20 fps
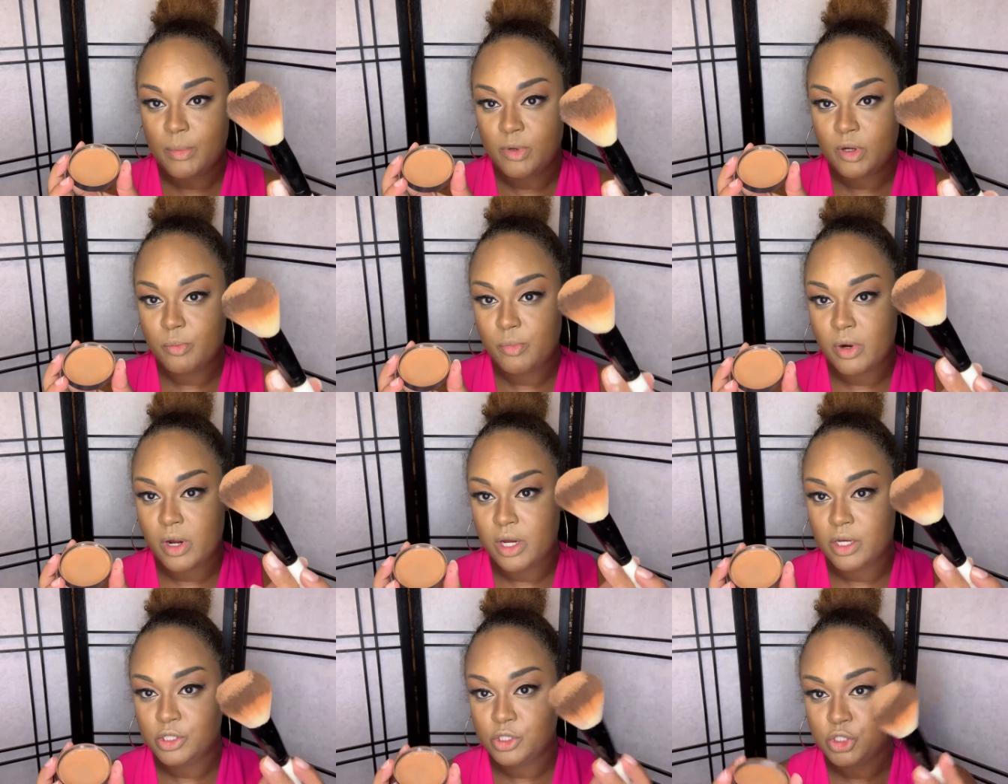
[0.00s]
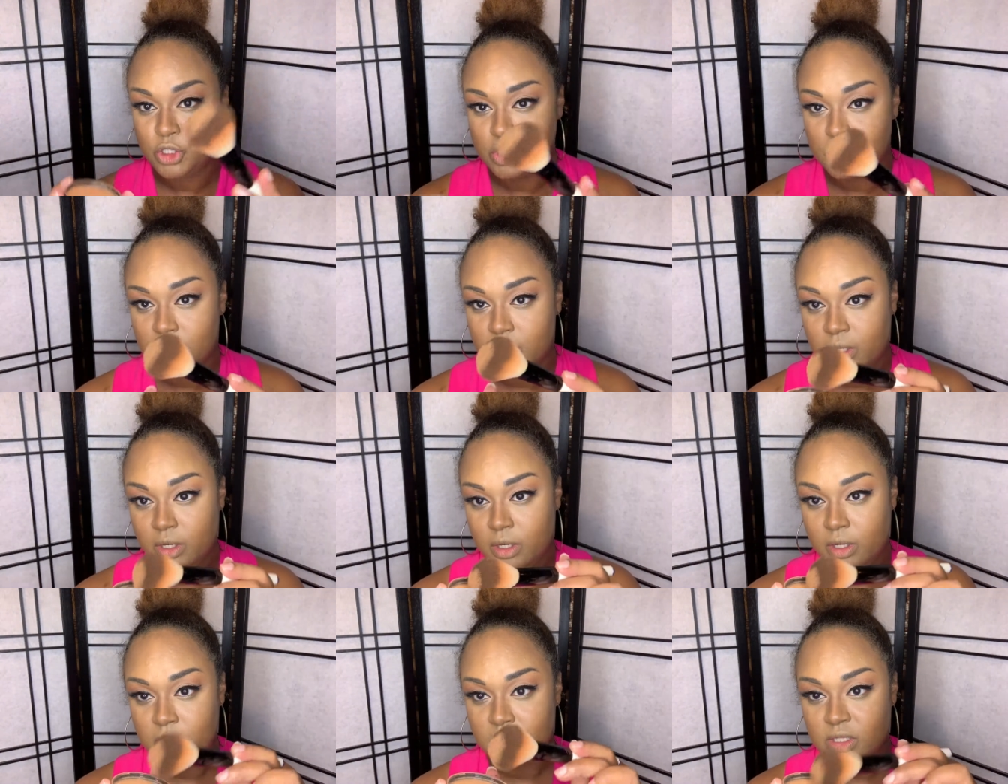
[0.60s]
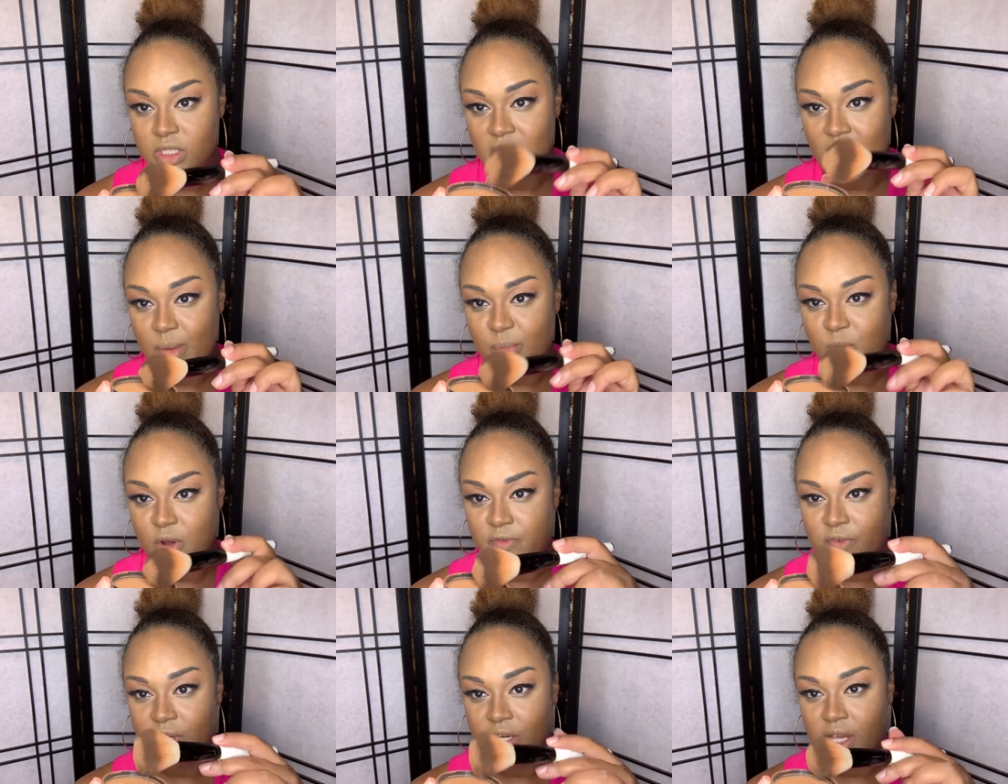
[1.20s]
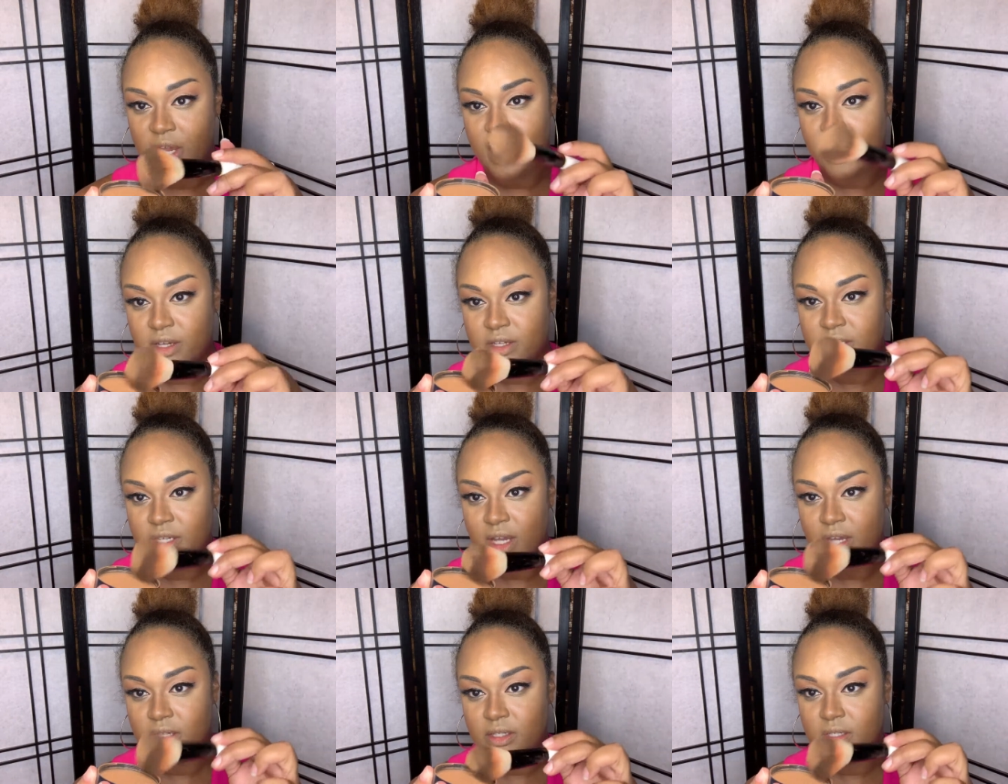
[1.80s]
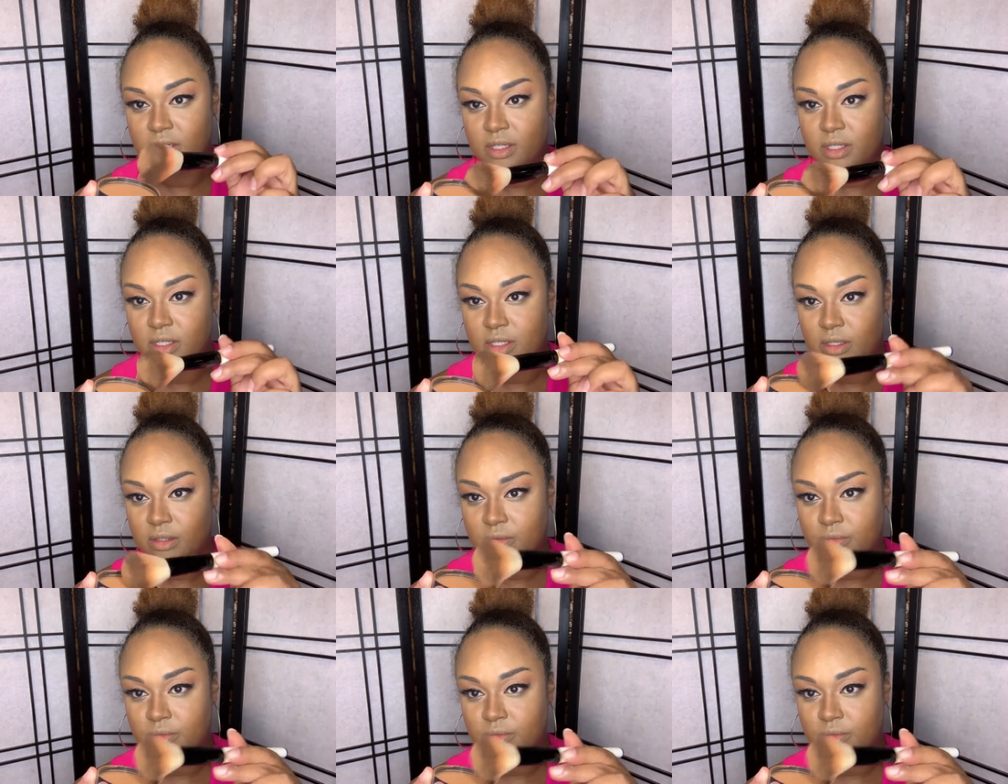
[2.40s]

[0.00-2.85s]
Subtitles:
your brush, tap off any excess,